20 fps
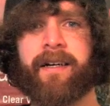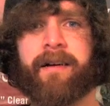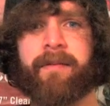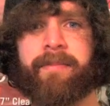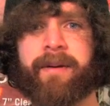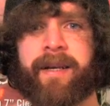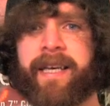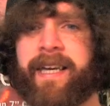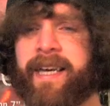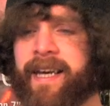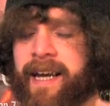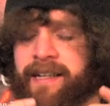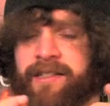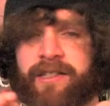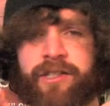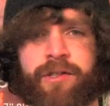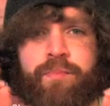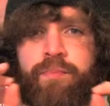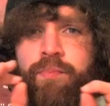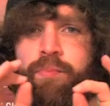But he
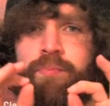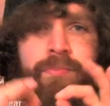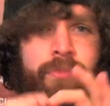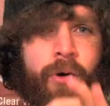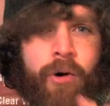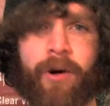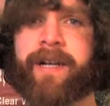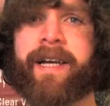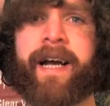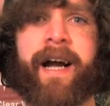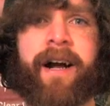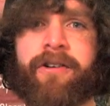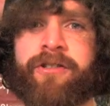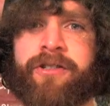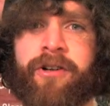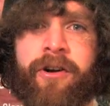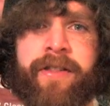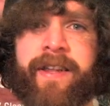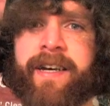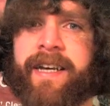has more
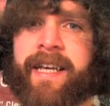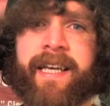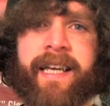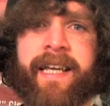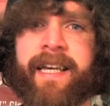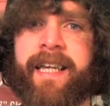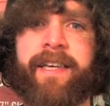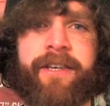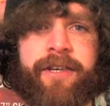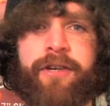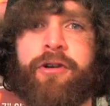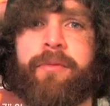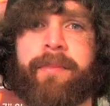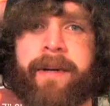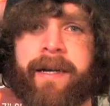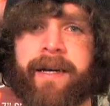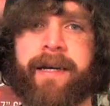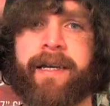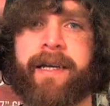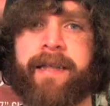character than any
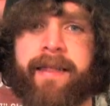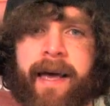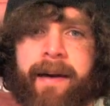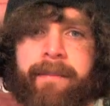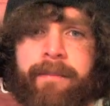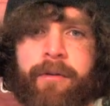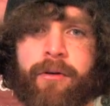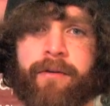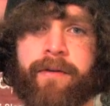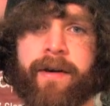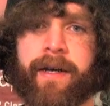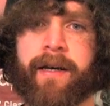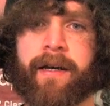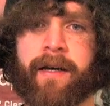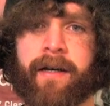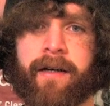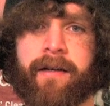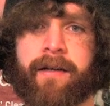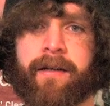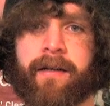human in that
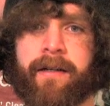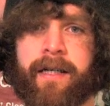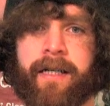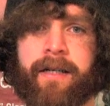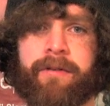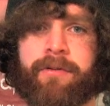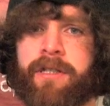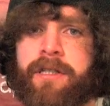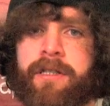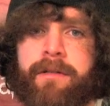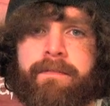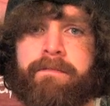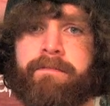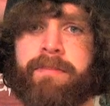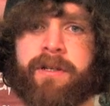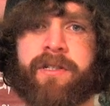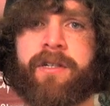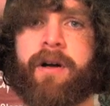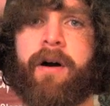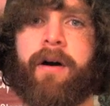movie. It was
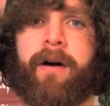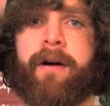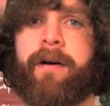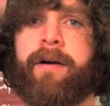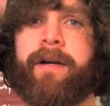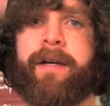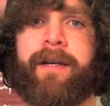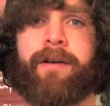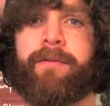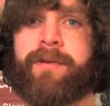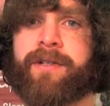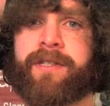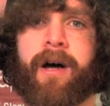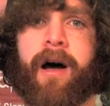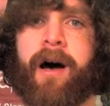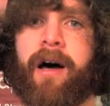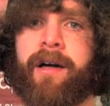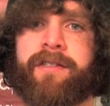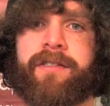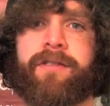bizarre and it was
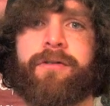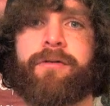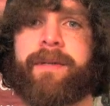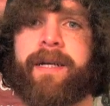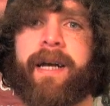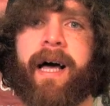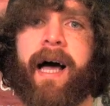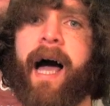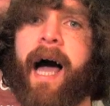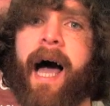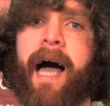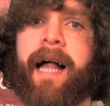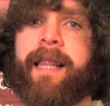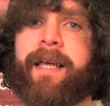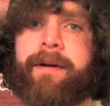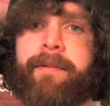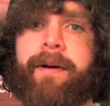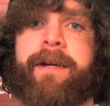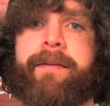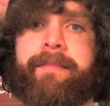awesome, and I
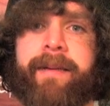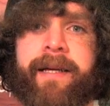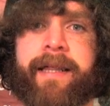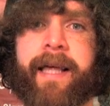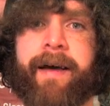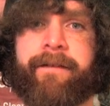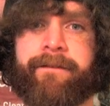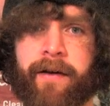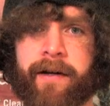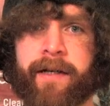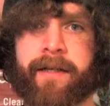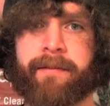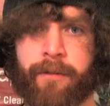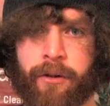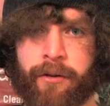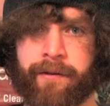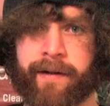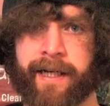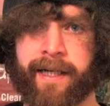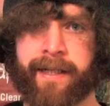highly recommend that fucking
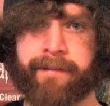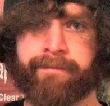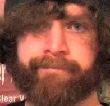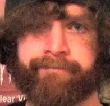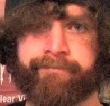movie.